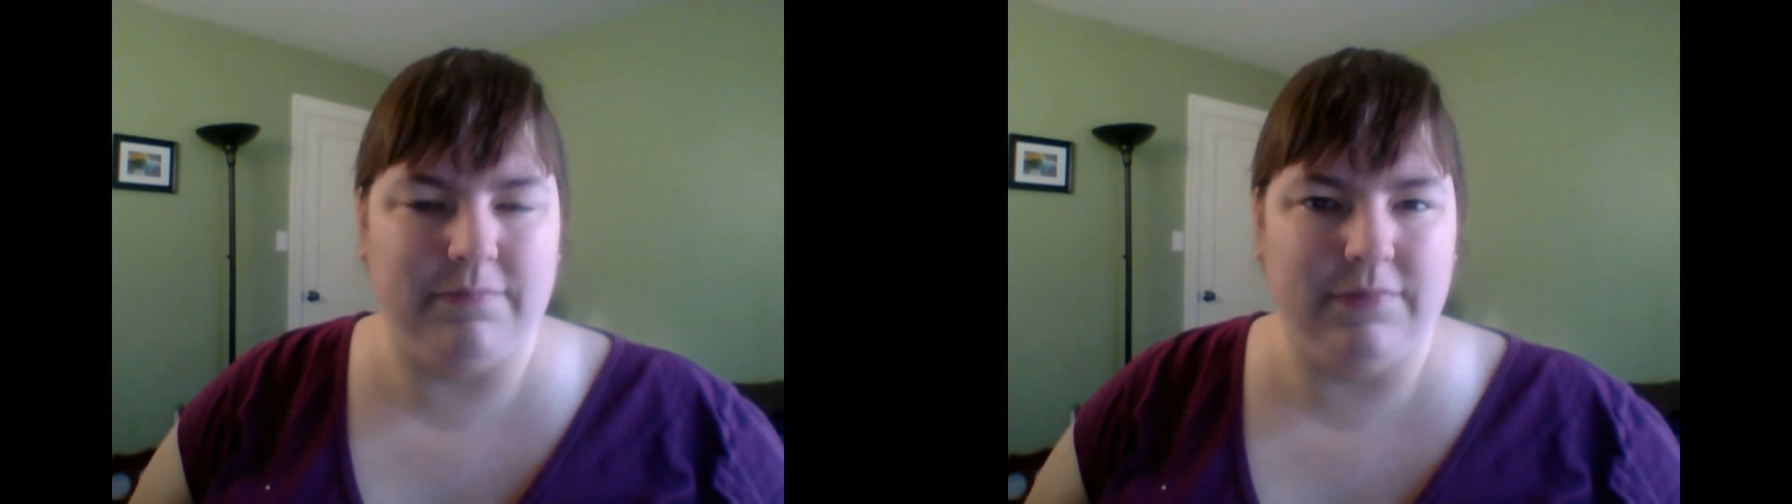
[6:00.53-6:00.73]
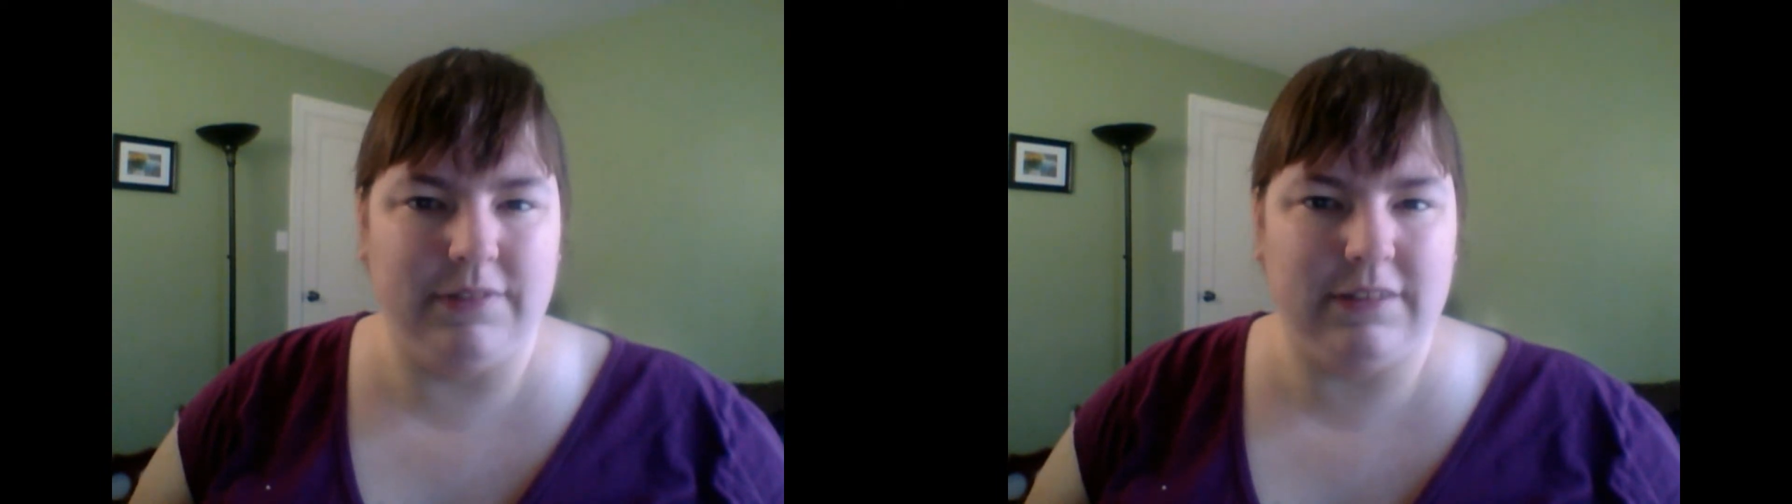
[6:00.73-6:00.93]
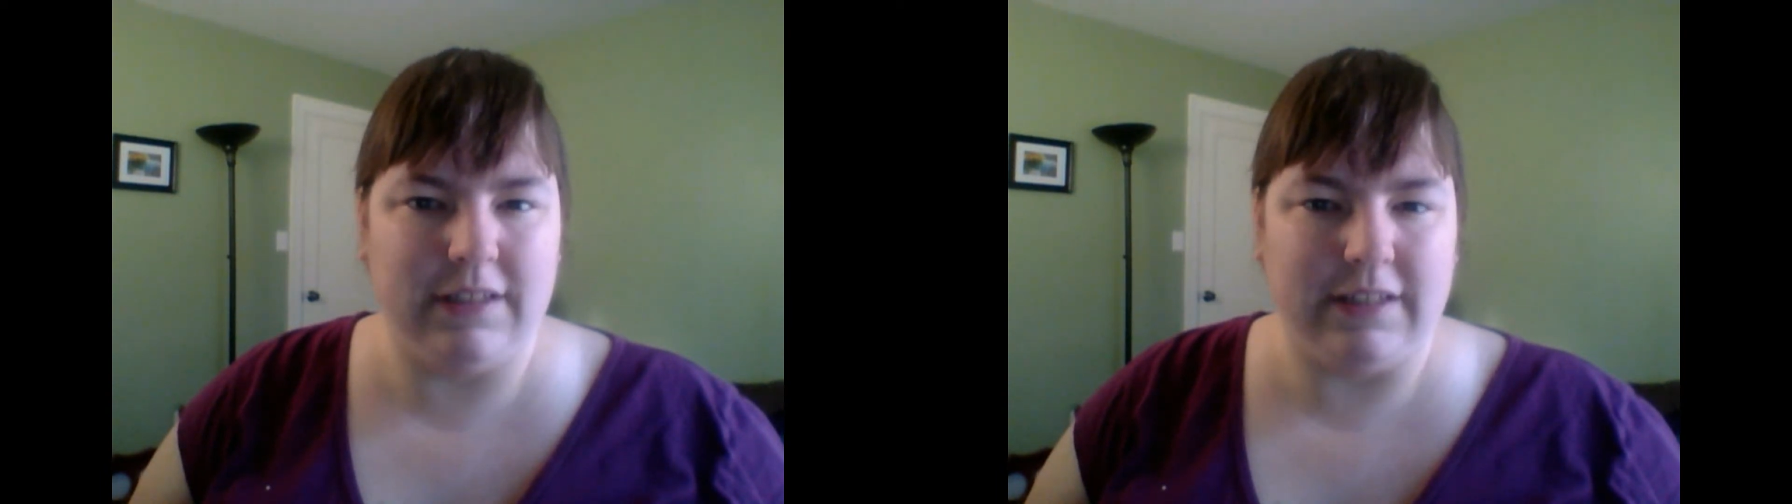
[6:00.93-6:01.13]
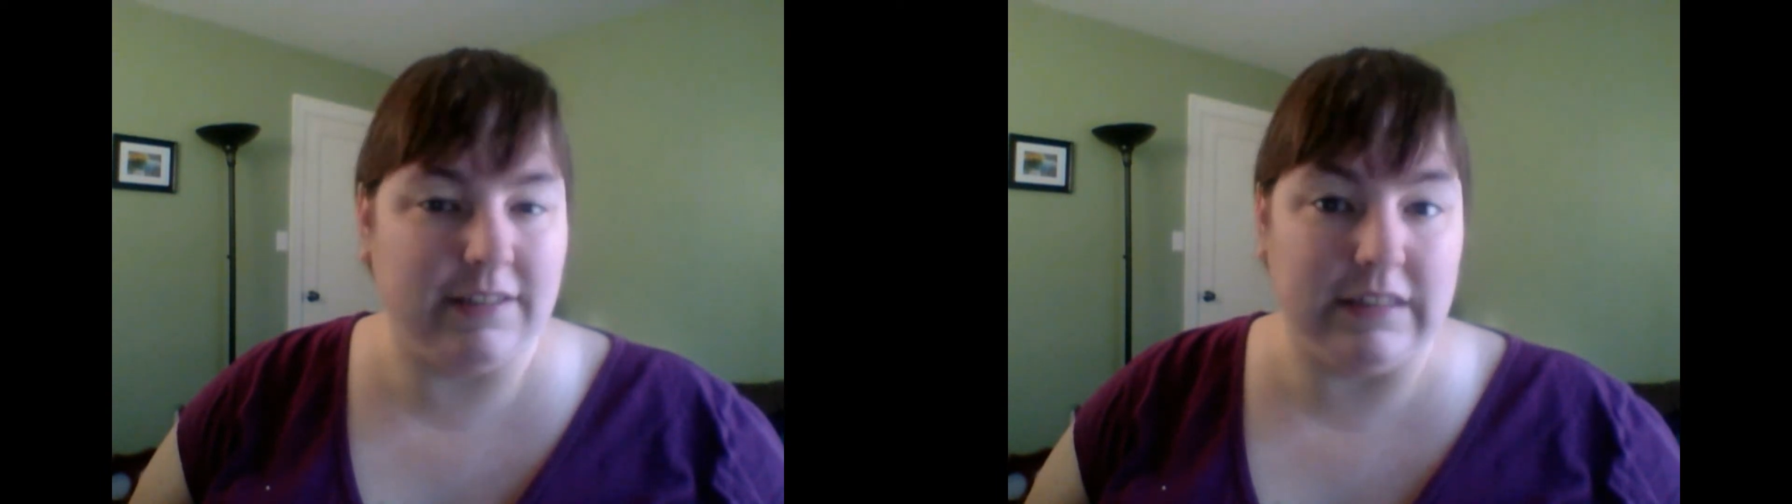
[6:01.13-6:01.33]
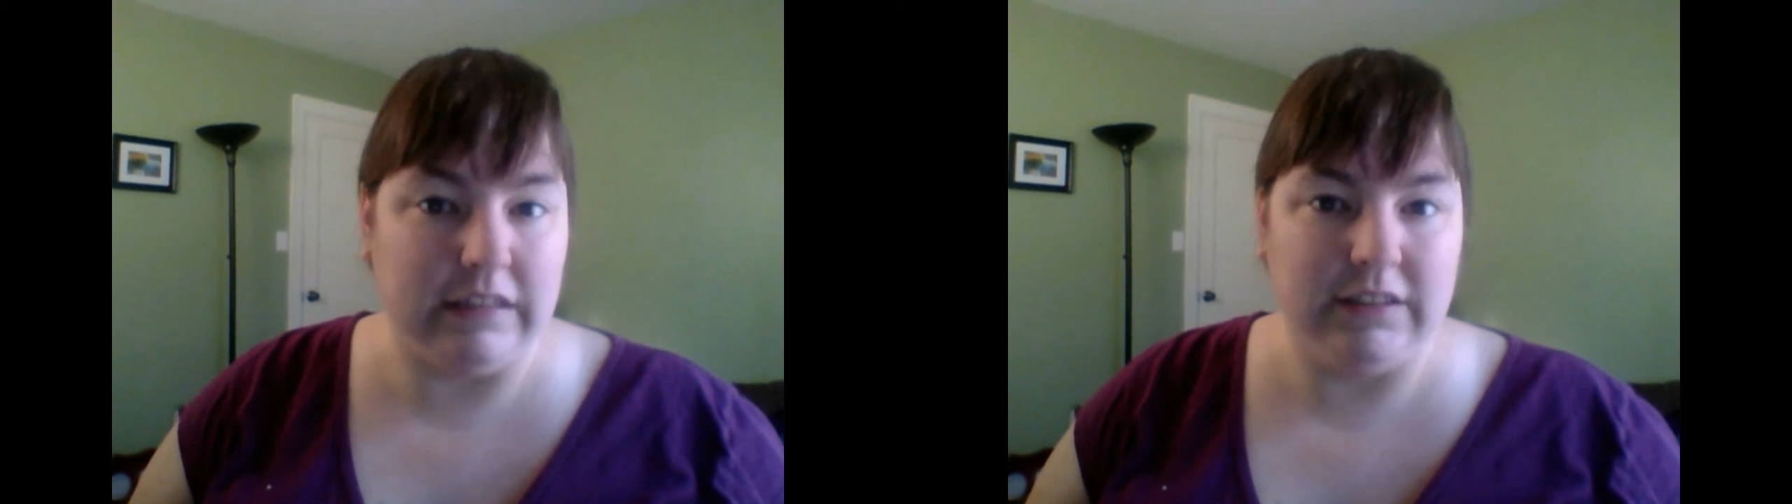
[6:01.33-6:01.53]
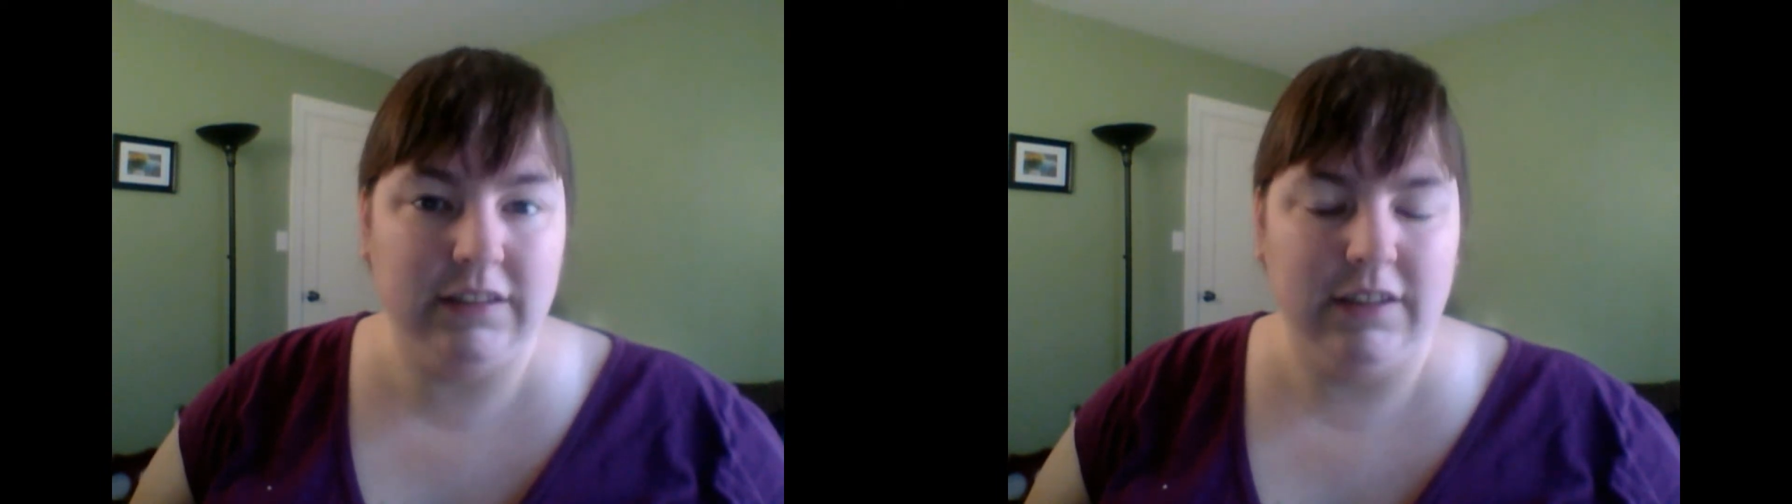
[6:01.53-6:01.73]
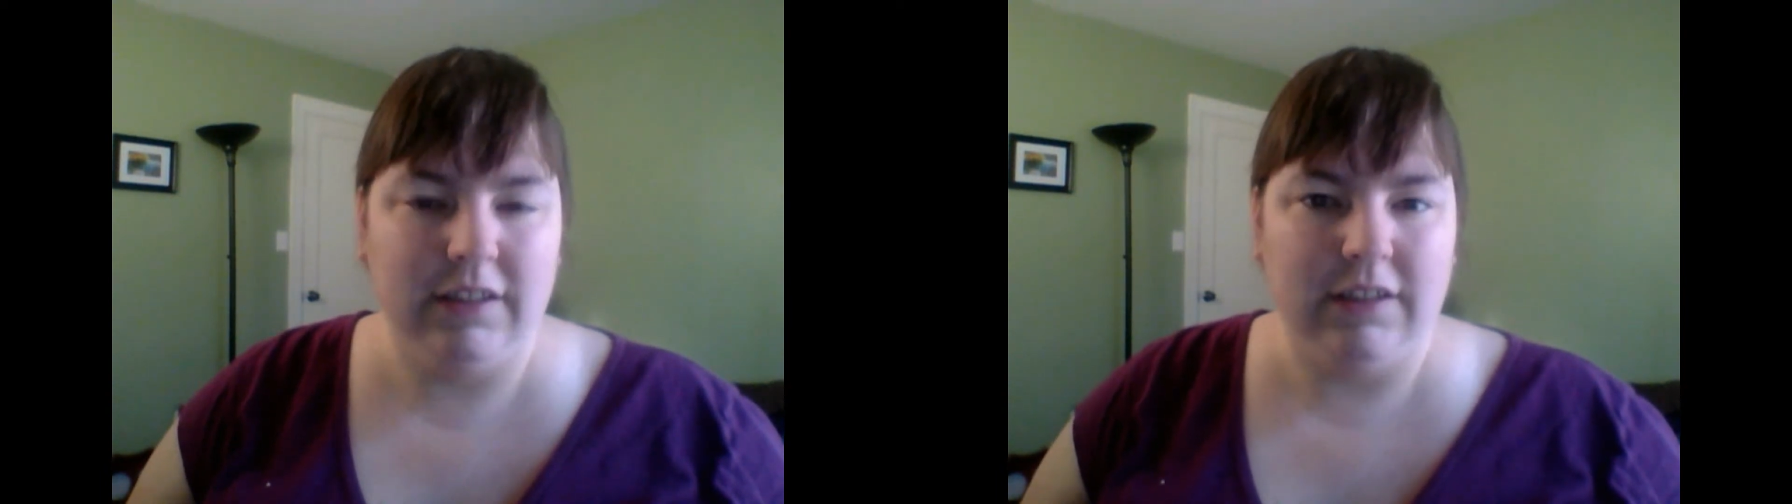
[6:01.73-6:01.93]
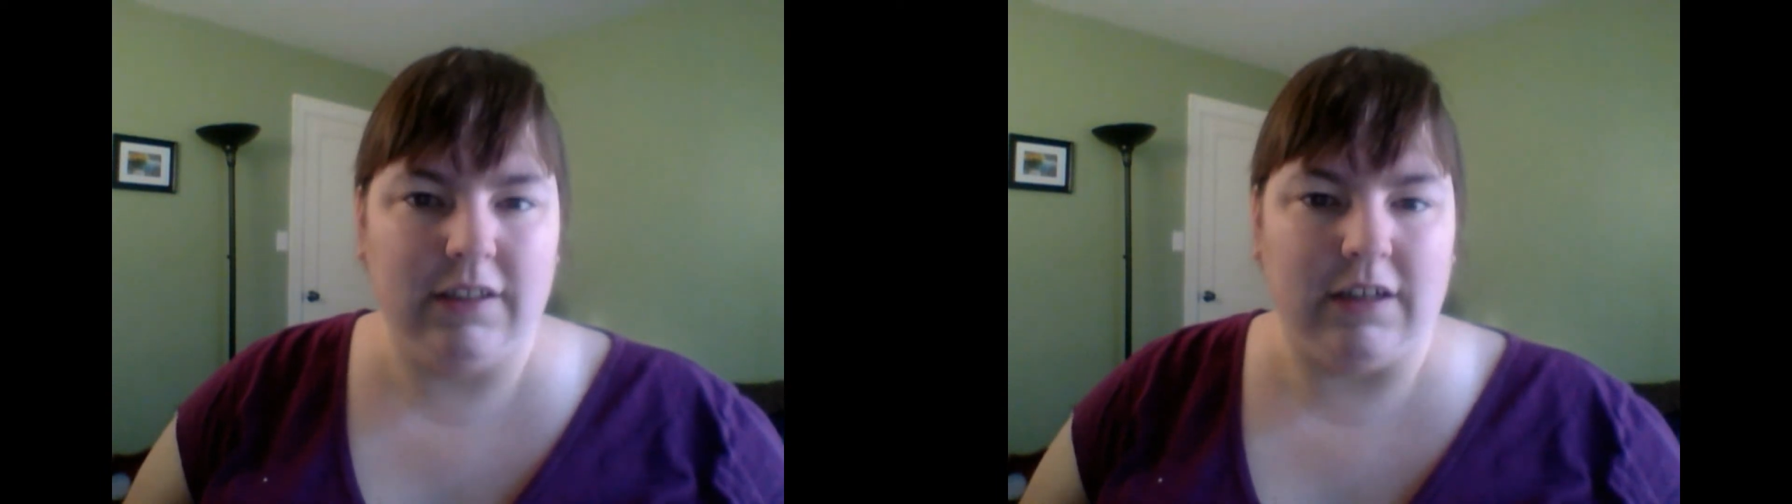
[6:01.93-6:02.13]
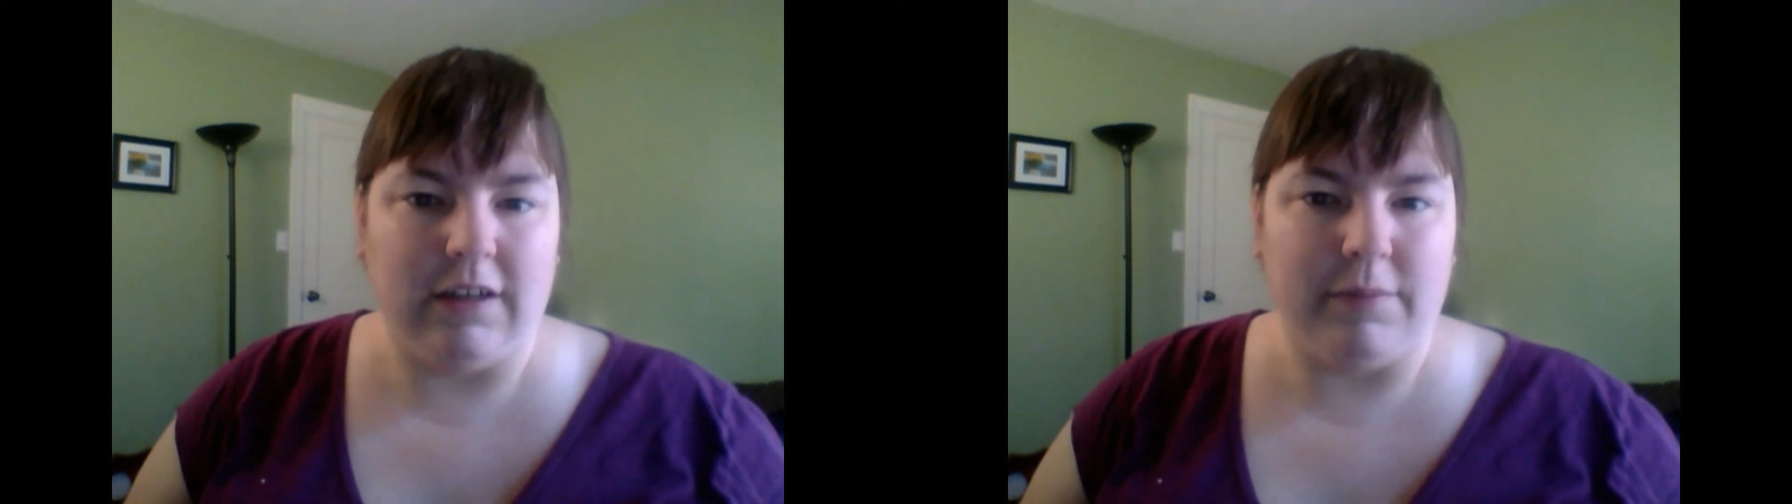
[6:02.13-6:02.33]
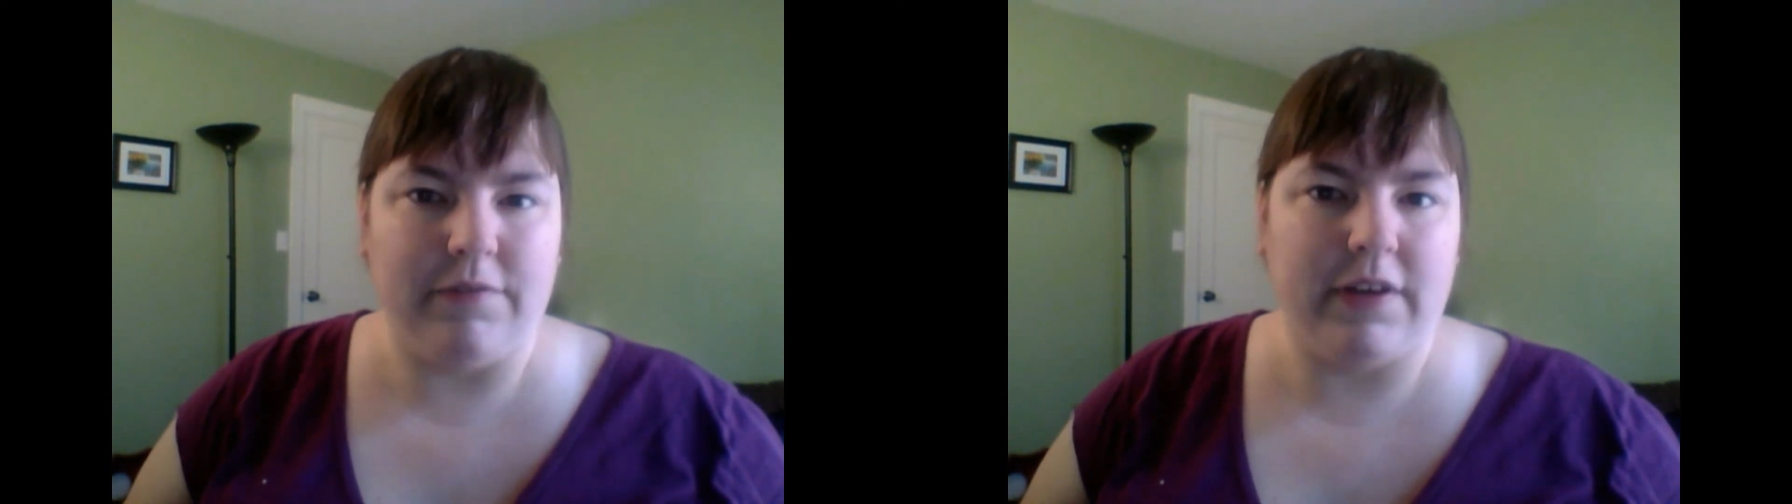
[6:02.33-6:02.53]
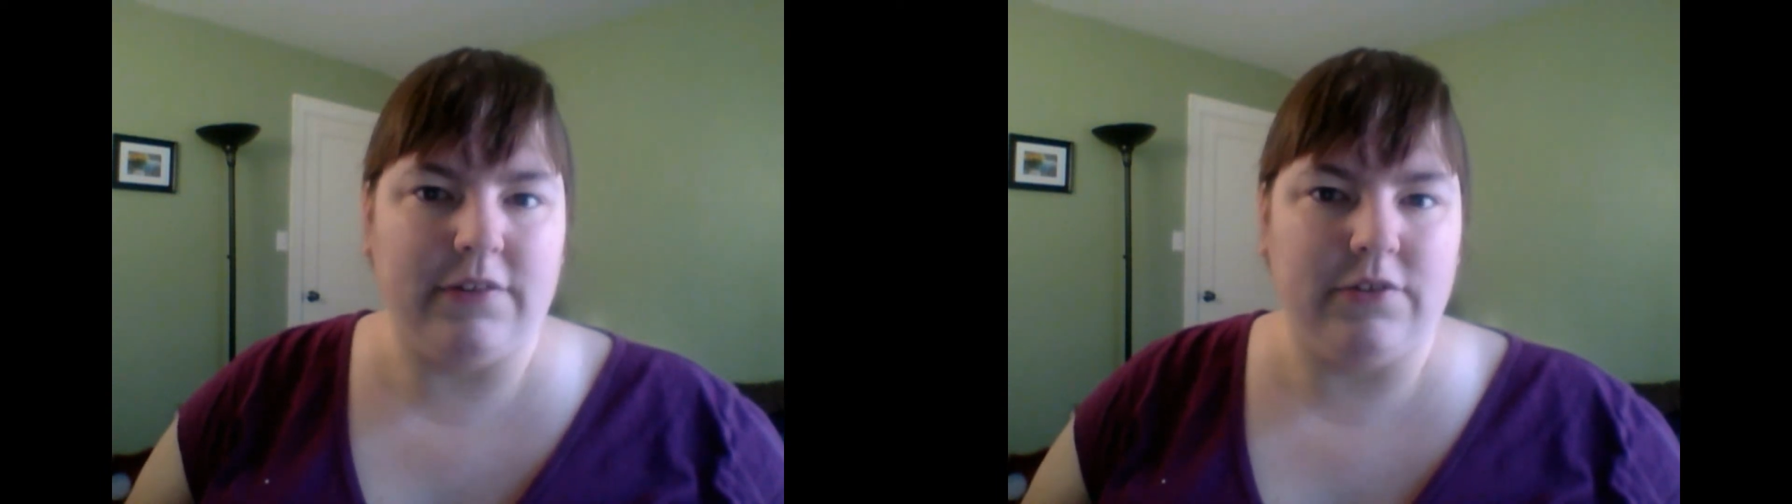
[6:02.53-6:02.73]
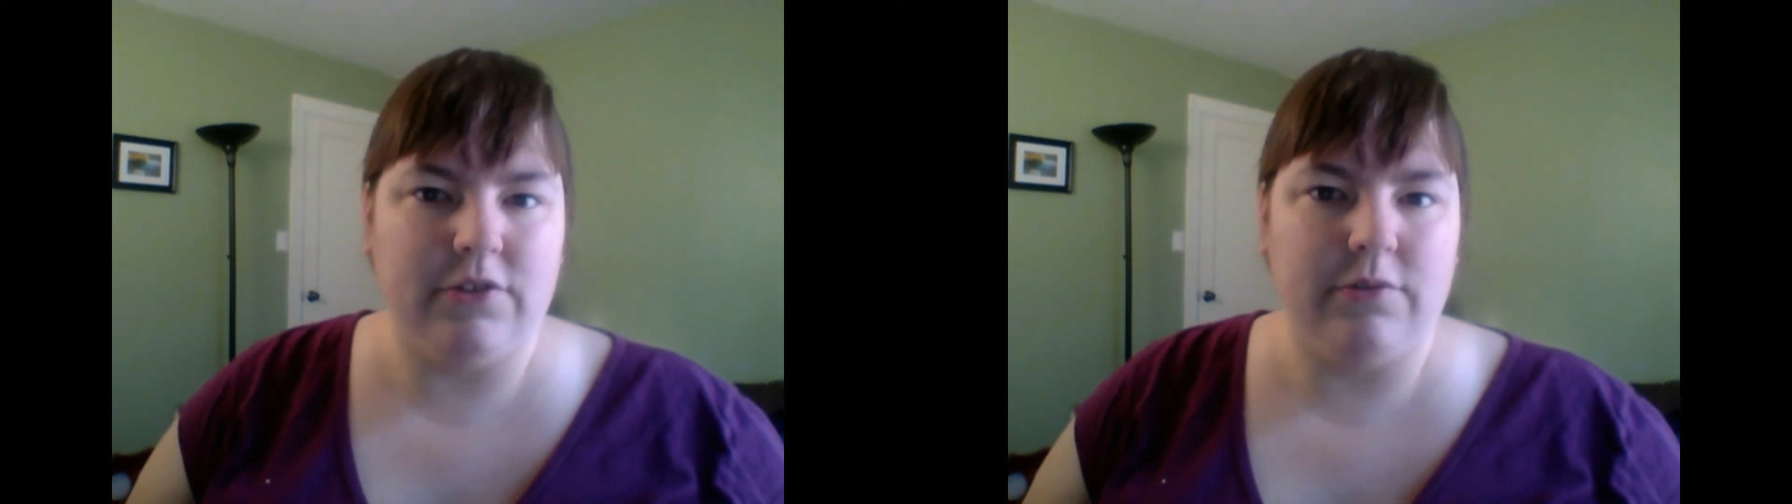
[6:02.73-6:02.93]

sitting still. I've had